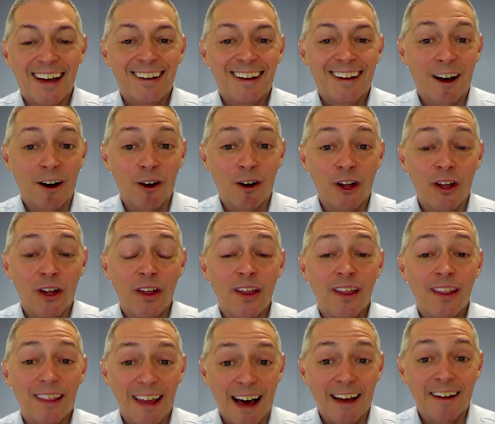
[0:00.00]
Now,
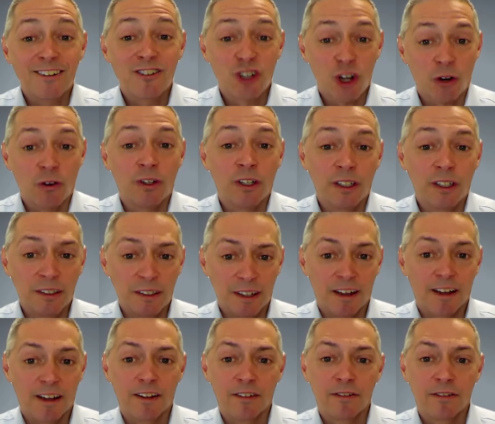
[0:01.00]
that journey
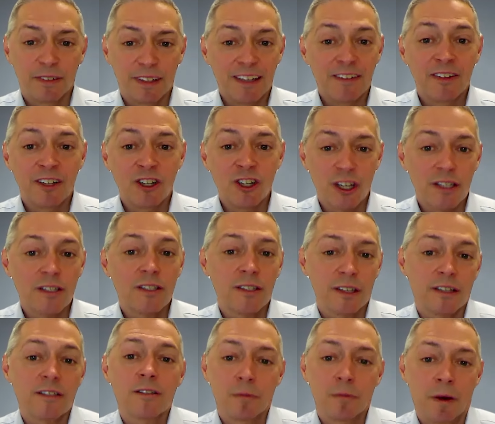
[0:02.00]
of even just
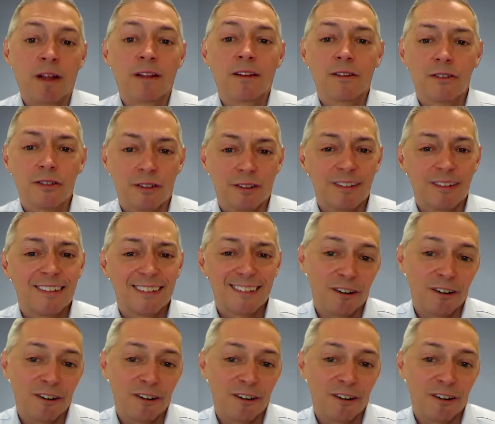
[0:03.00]
6 months